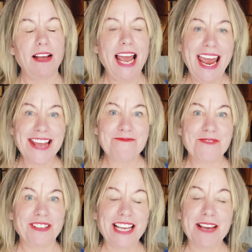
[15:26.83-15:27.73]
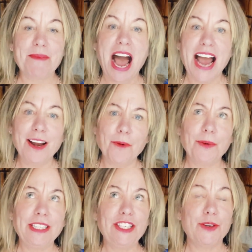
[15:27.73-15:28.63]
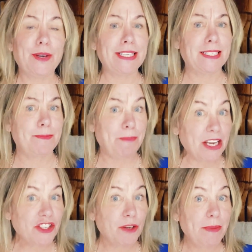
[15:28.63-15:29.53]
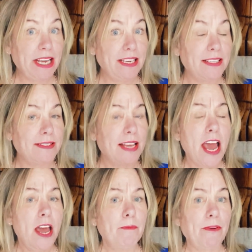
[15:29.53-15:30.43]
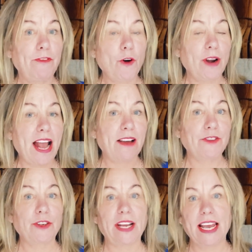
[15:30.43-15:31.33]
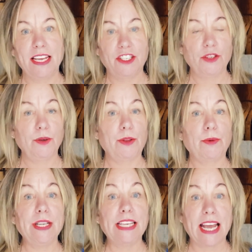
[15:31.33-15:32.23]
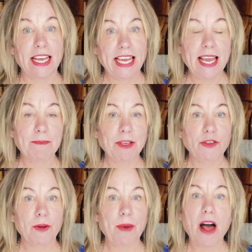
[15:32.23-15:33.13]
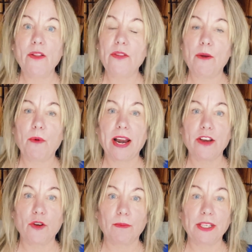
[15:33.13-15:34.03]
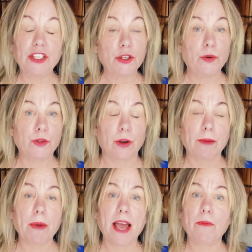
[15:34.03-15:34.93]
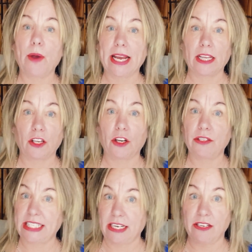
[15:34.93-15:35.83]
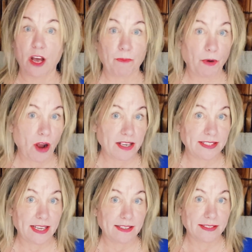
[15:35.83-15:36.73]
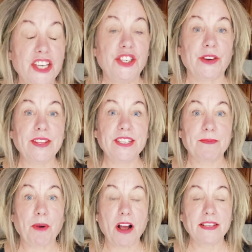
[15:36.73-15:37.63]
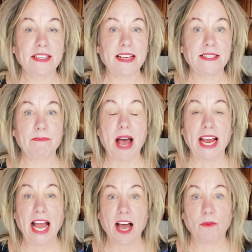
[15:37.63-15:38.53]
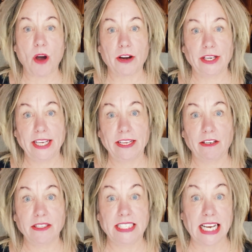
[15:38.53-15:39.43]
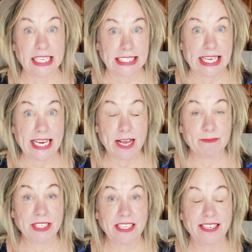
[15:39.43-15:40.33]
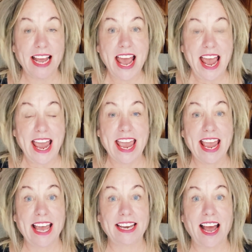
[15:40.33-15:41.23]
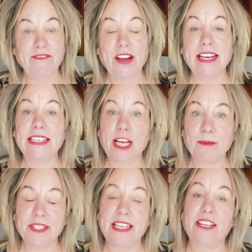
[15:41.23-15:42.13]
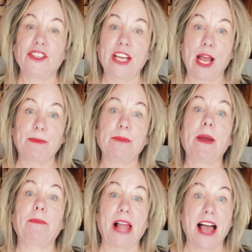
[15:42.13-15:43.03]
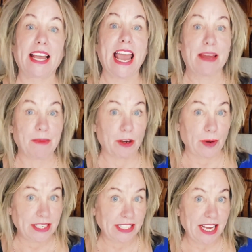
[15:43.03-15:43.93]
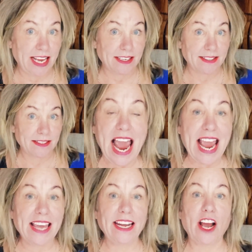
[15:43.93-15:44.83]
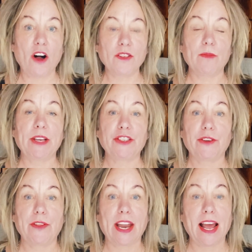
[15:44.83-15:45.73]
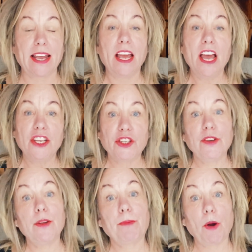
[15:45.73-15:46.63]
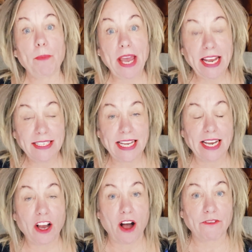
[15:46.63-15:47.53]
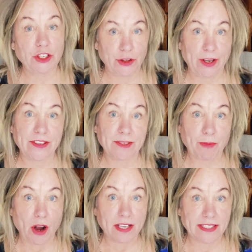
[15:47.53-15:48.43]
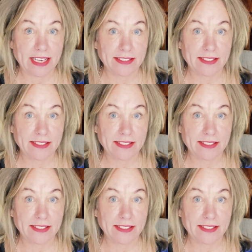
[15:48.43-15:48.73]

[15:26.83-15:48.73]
Hey William, I don't really do any special maintenance before and after a 2 to 3 day camping trip other than what I normally do during my regular teardown process. During this process, my hot water heater does get emptied and I find a dump station to empty my black and my gray tanks. And I also make sure that I turn the propane tank off during this process.